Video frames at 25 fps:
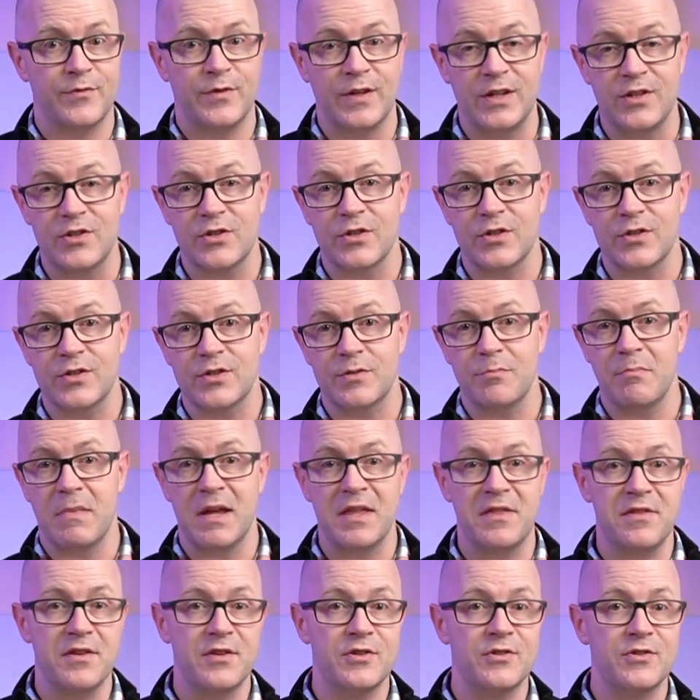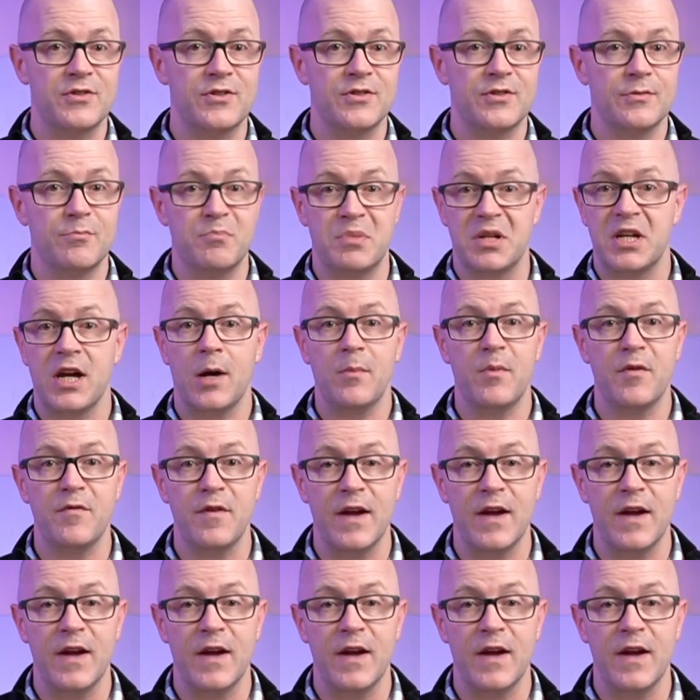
features, methods become